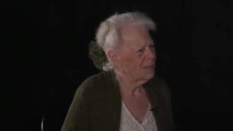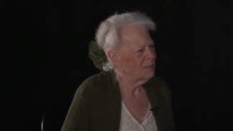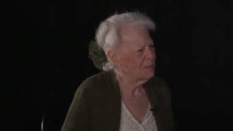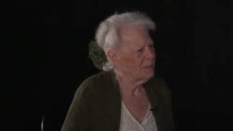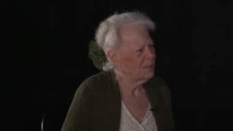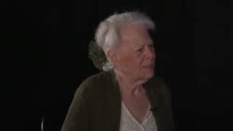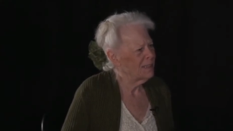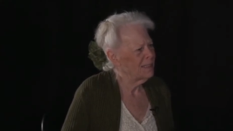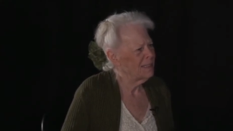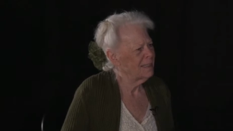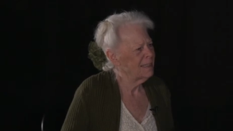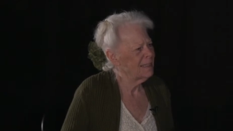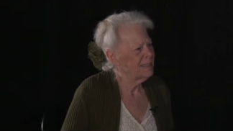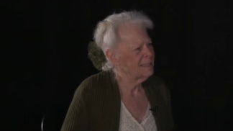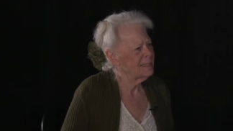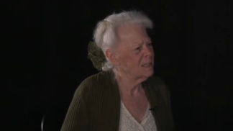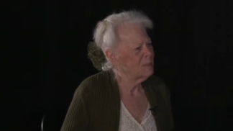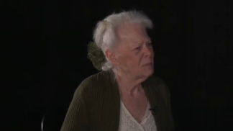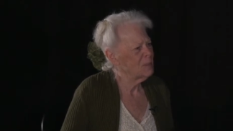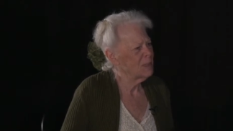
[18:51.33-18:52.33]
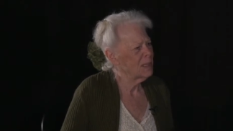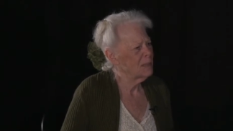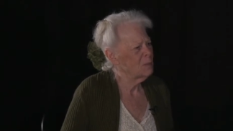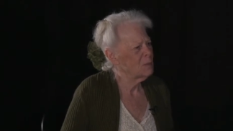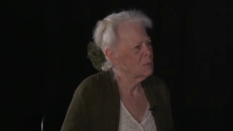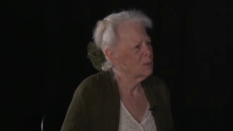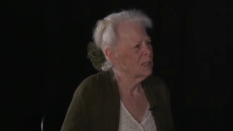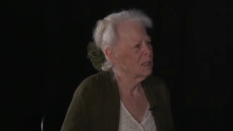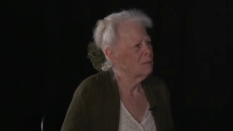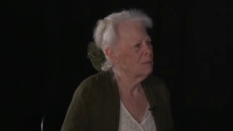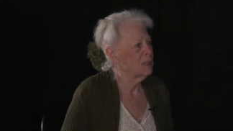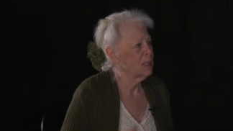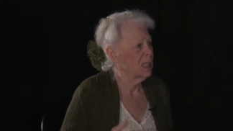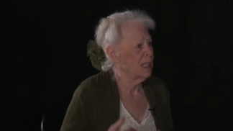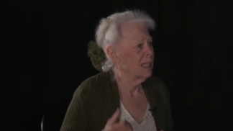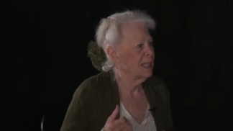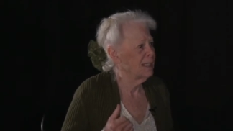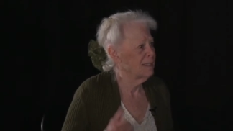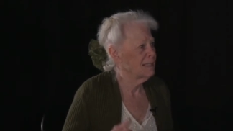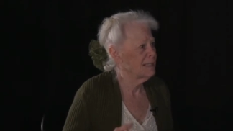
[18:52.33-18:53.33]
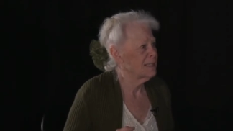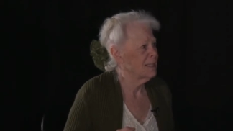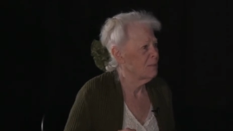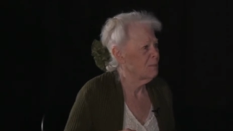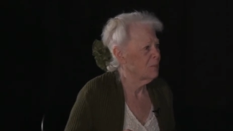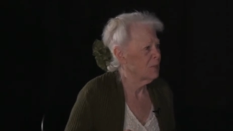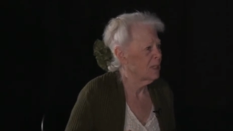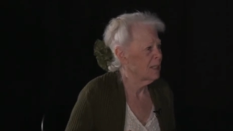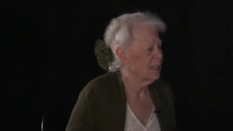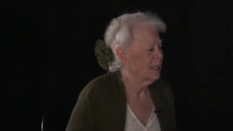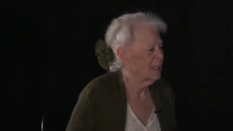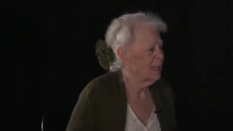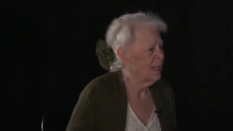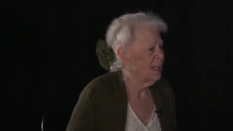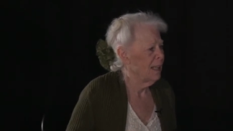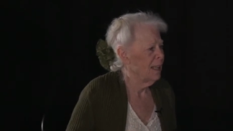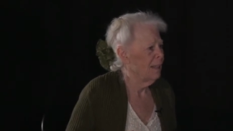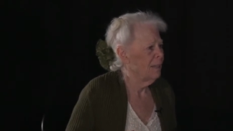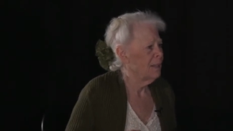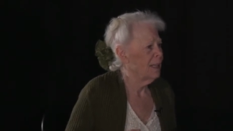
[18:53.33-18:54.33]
I find that sometimes when I really hit something mm -hmm.